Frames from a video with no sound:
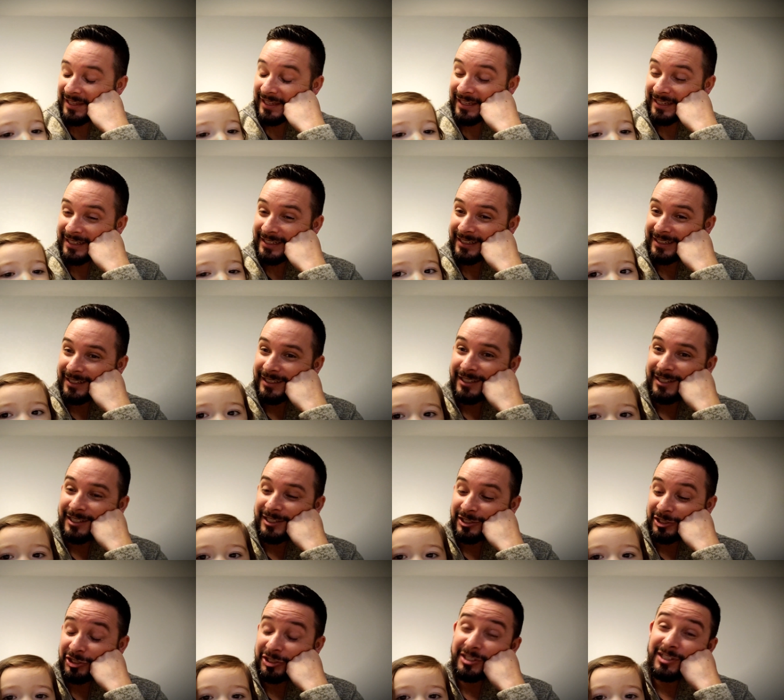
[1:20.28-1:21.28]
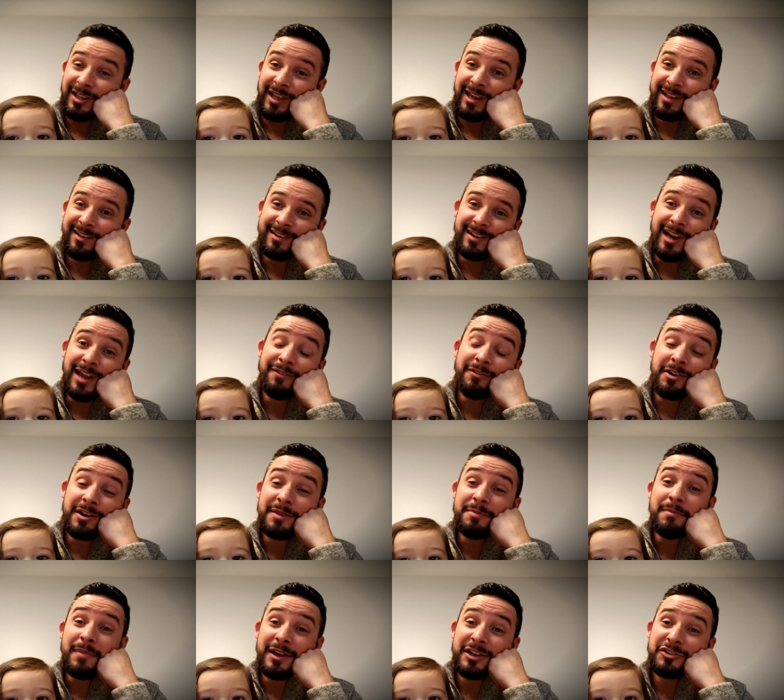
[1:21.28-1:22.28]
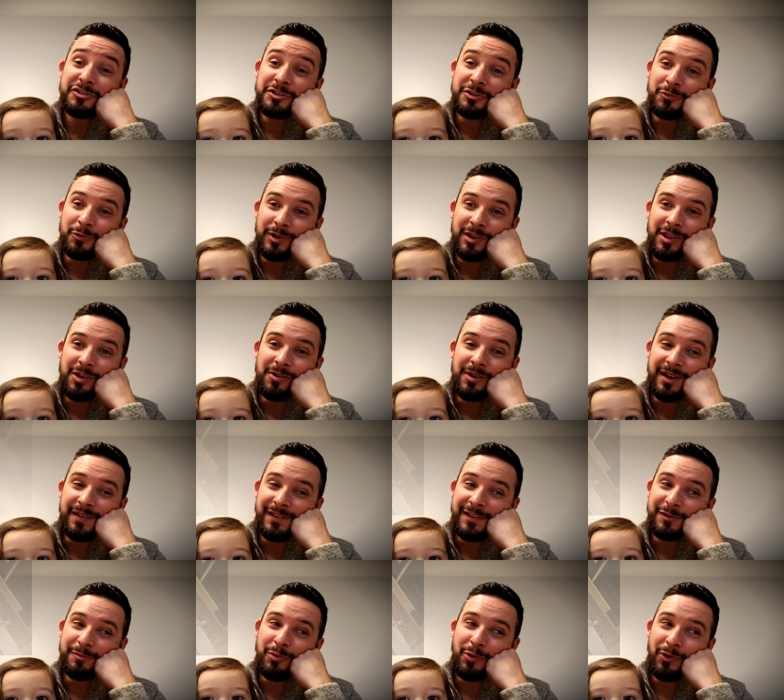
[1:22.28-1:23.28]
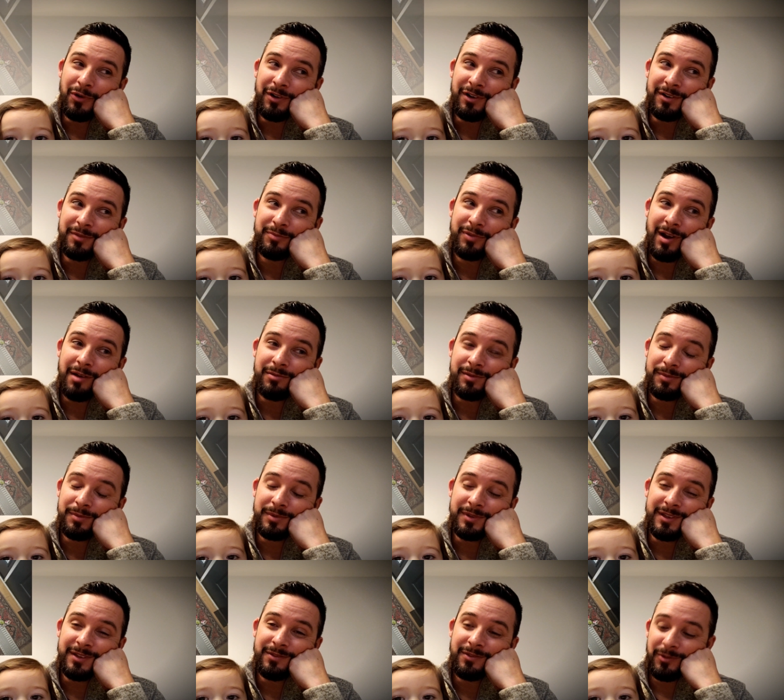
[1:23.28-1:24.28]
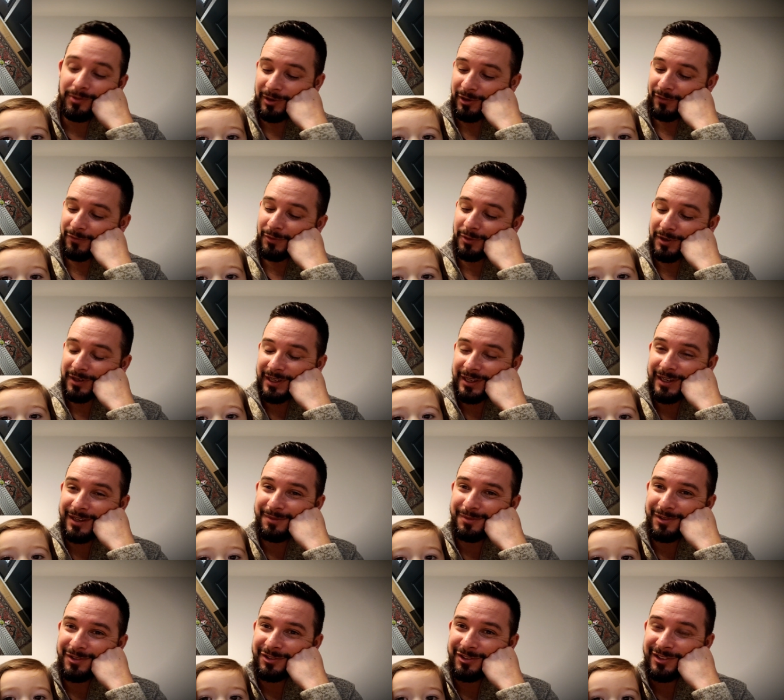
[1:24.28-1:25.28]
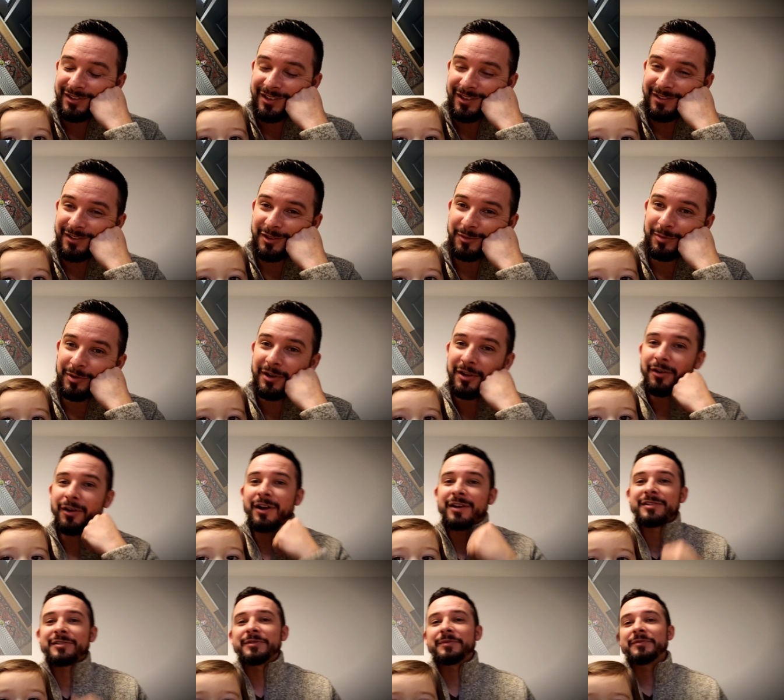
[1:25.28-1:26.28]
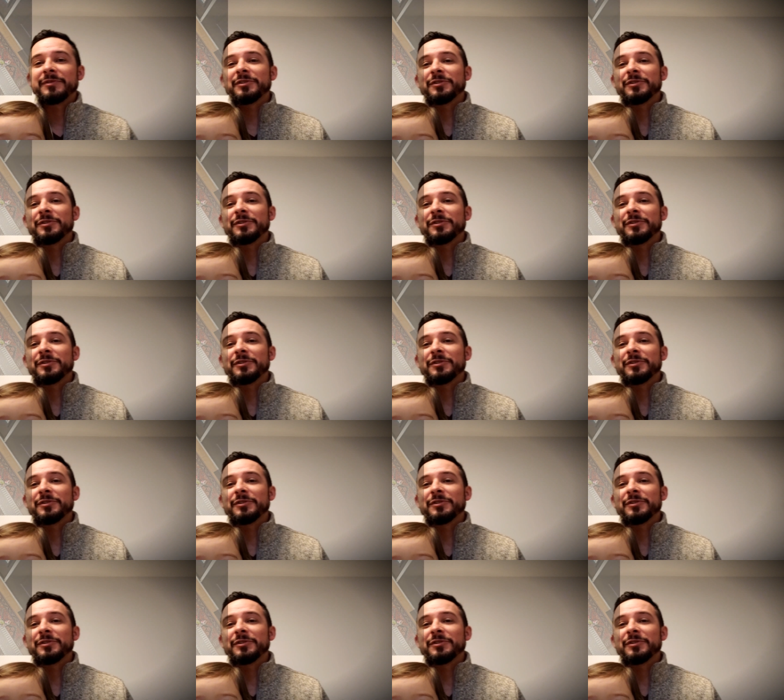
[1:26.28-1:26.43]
Yeah, and she likes it. I've already measured Willow on this board probably 3 or 4 times. She thinks it's pretty awesome.